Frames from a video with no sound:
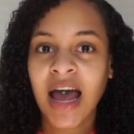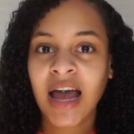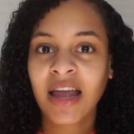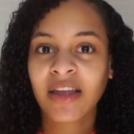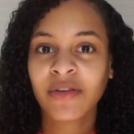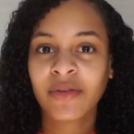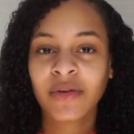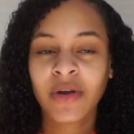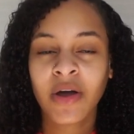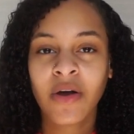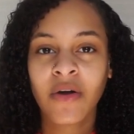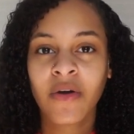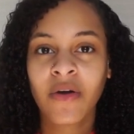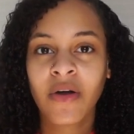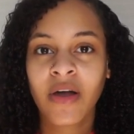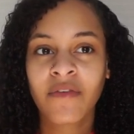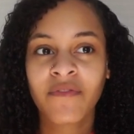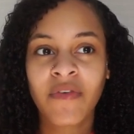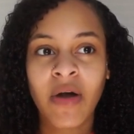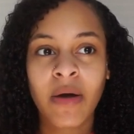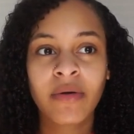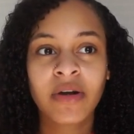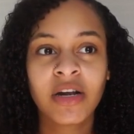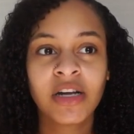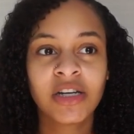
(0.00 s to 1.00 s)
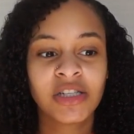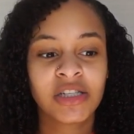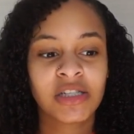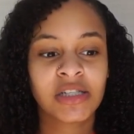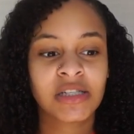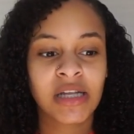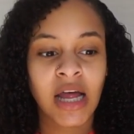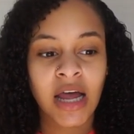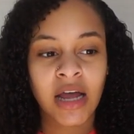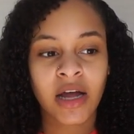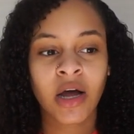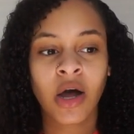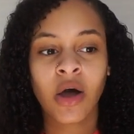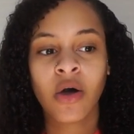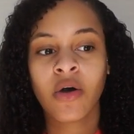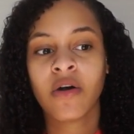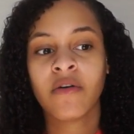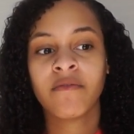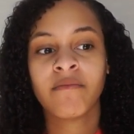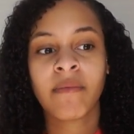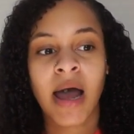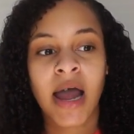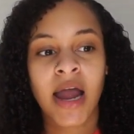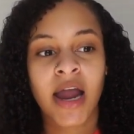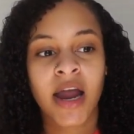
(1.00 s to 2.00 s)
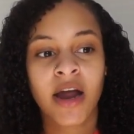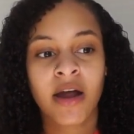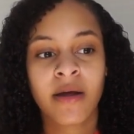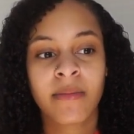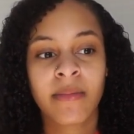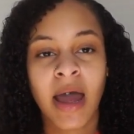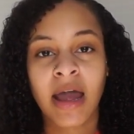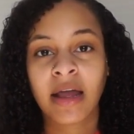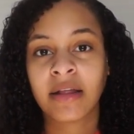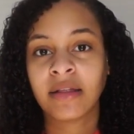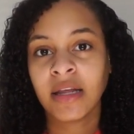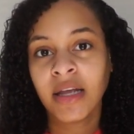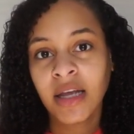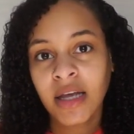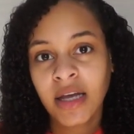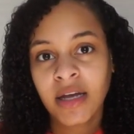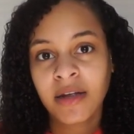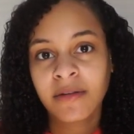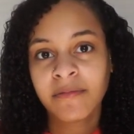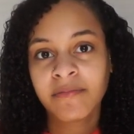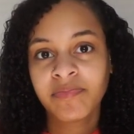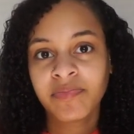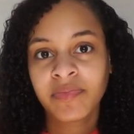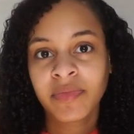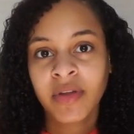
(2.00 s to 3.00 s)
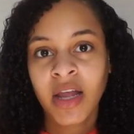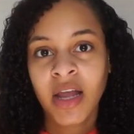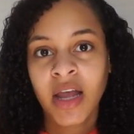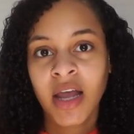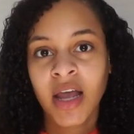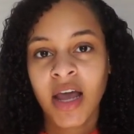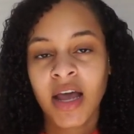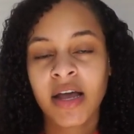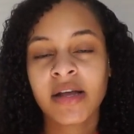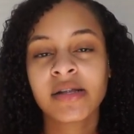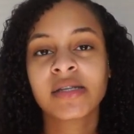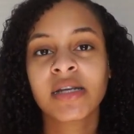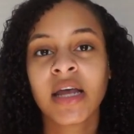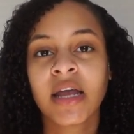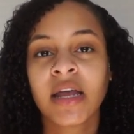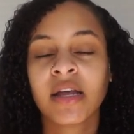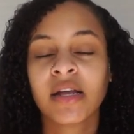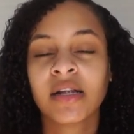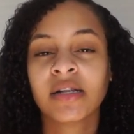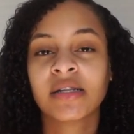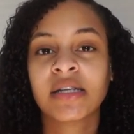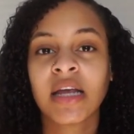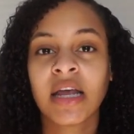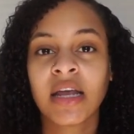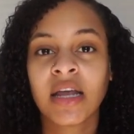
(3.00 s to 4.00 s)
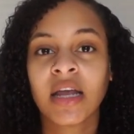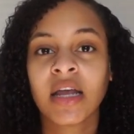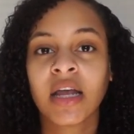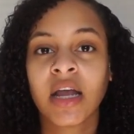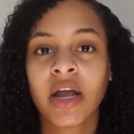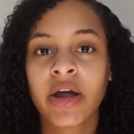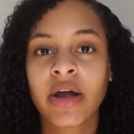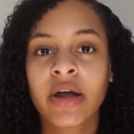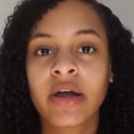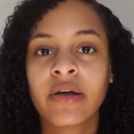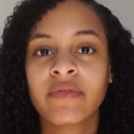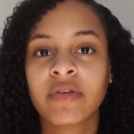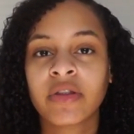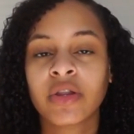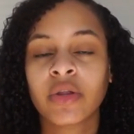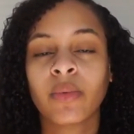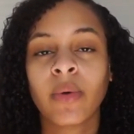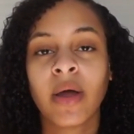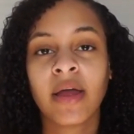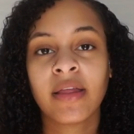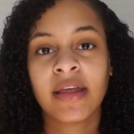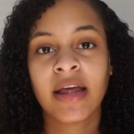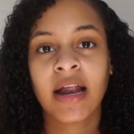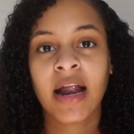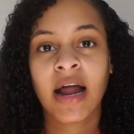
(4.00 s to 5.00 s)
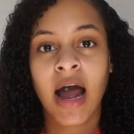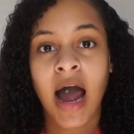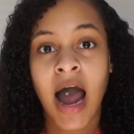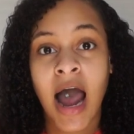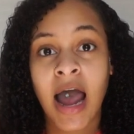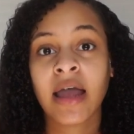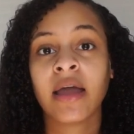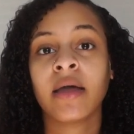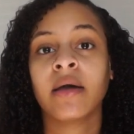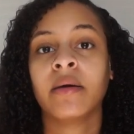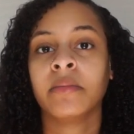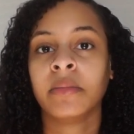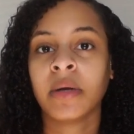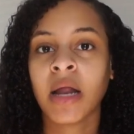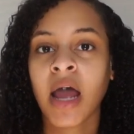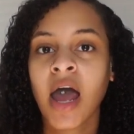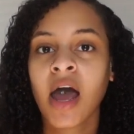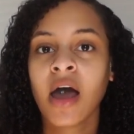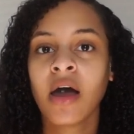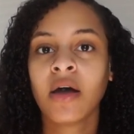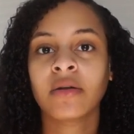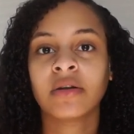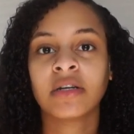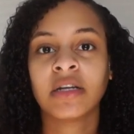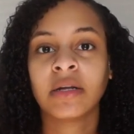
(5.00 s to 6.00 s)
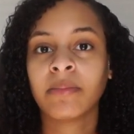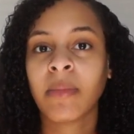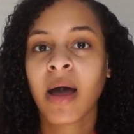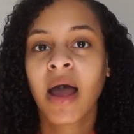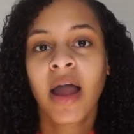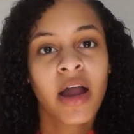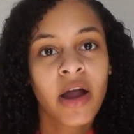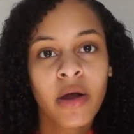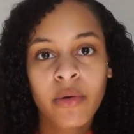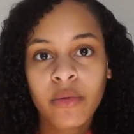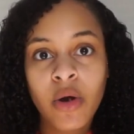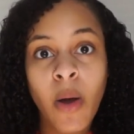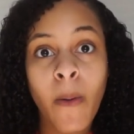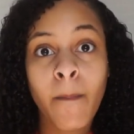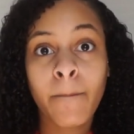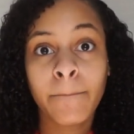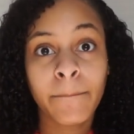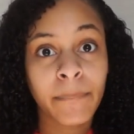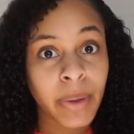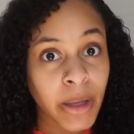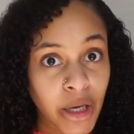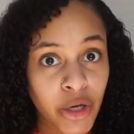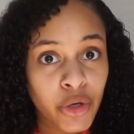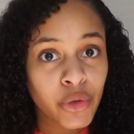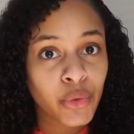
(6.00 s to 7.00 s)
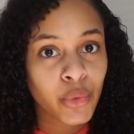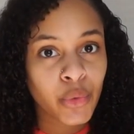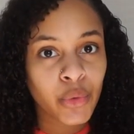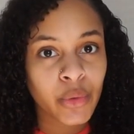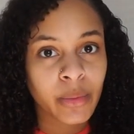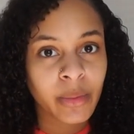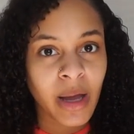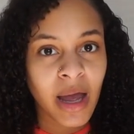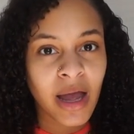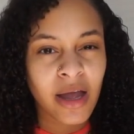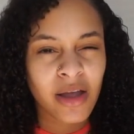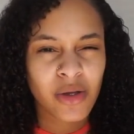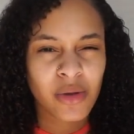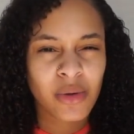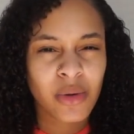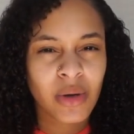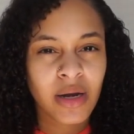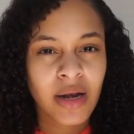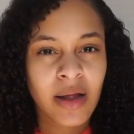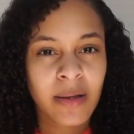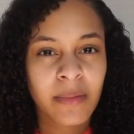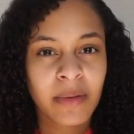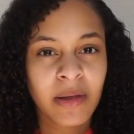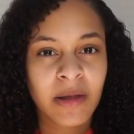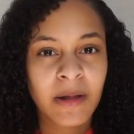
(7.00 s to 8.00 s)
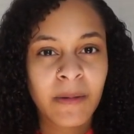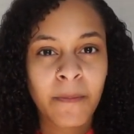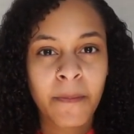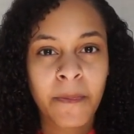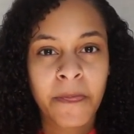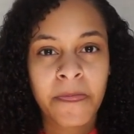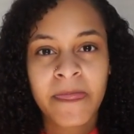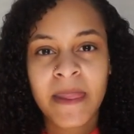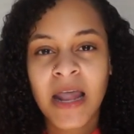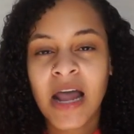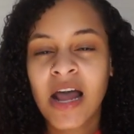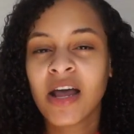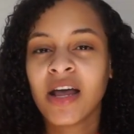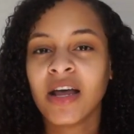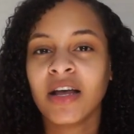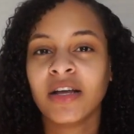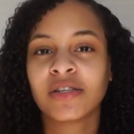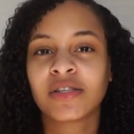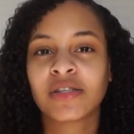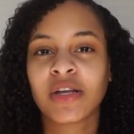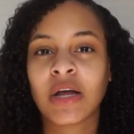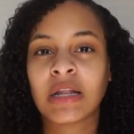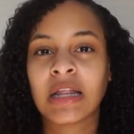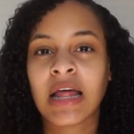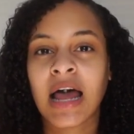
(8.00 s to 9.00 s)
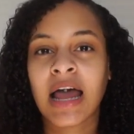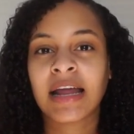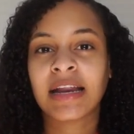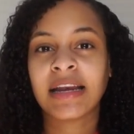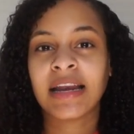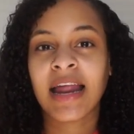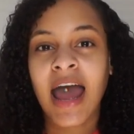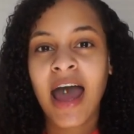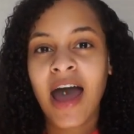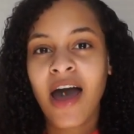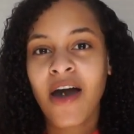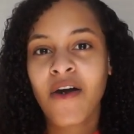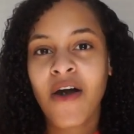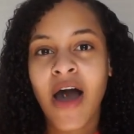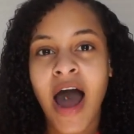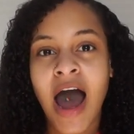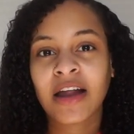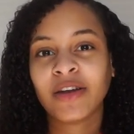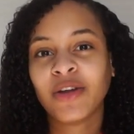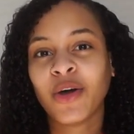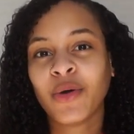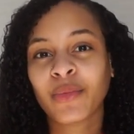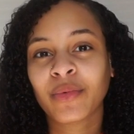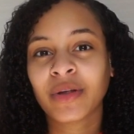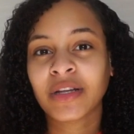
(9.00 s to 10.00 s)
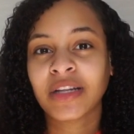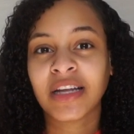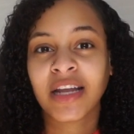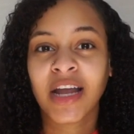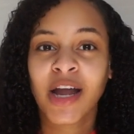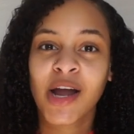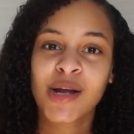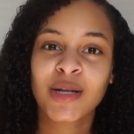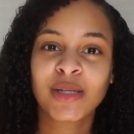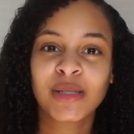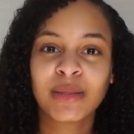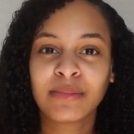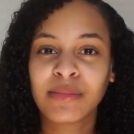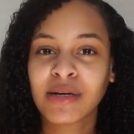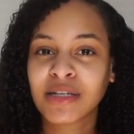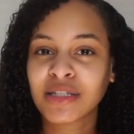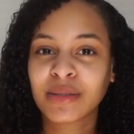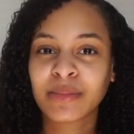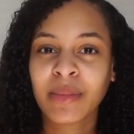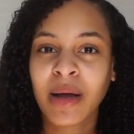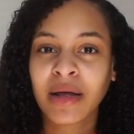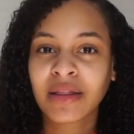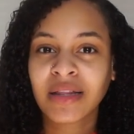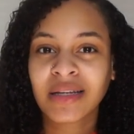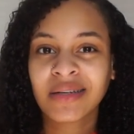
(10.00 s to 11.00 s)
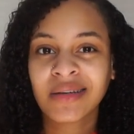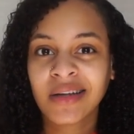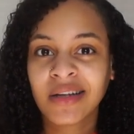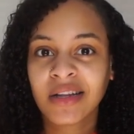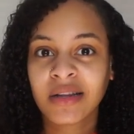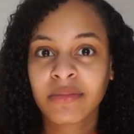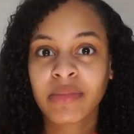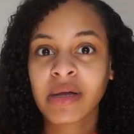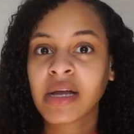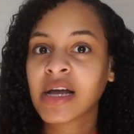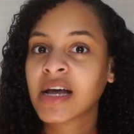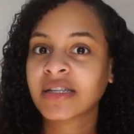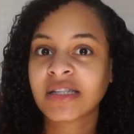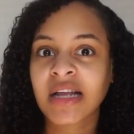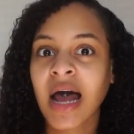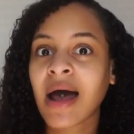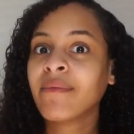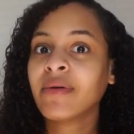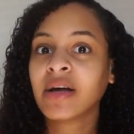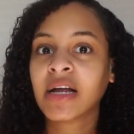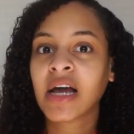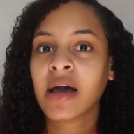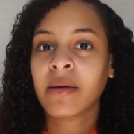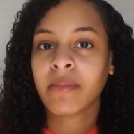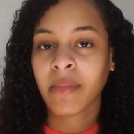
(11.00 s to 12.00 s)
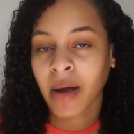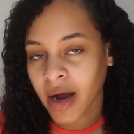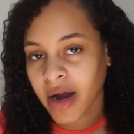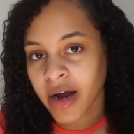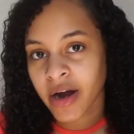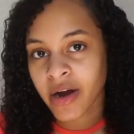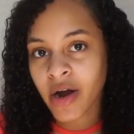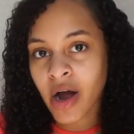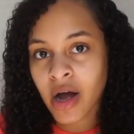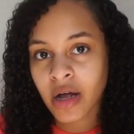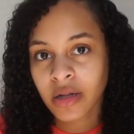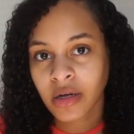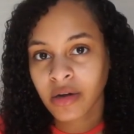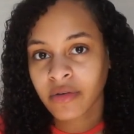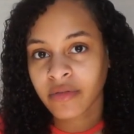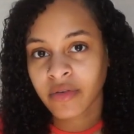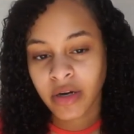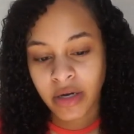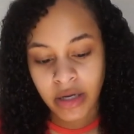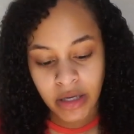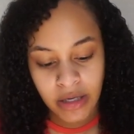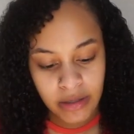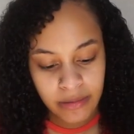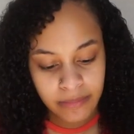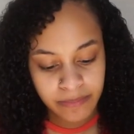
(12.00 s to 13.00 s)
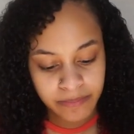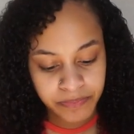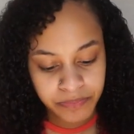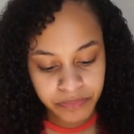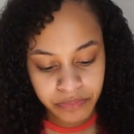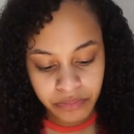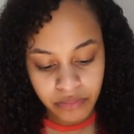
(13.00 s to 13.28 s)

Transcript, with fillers: you know, if I would have just let go of my hair back then, and take taking care of it the way that I am now, then my hair would have been grew back. You know what I mean? And so like now I don't really care too much about the length because I would cut my hair all over again